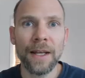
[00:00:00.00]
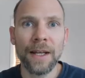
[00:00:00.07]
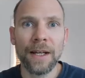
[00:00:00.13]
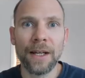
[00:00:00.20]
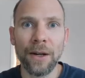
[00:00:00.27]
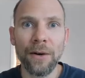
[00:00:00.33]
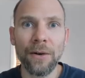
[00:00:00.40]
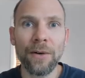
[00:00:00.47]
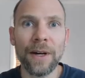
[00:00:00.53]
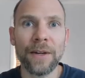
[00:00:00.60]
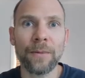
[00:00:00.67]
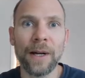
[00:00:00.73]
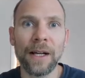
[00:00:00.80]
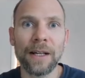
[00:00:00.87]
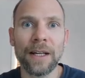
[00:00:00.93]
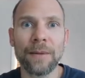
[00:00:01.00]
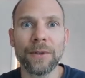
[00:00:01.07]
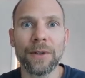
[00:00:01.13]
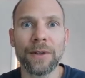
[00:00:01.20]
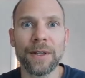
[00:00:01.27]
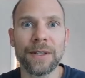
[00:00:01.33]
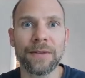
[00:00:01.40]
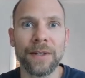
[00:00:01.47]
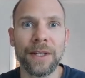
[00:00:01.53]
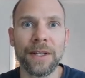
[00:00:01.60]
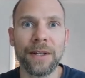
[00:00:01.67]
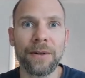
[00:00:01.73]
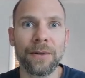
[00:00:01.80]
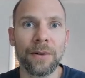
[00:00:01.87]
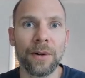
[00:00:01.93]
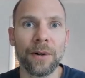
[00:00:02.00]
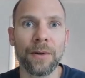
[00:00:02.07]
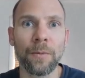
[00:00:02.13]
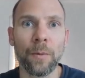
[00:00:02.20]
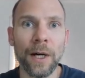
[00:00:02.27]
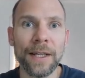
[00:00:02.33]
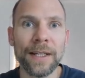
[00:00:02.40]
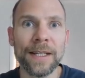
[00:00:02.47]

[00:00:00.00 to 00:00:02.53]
Hello and welcome to this video on what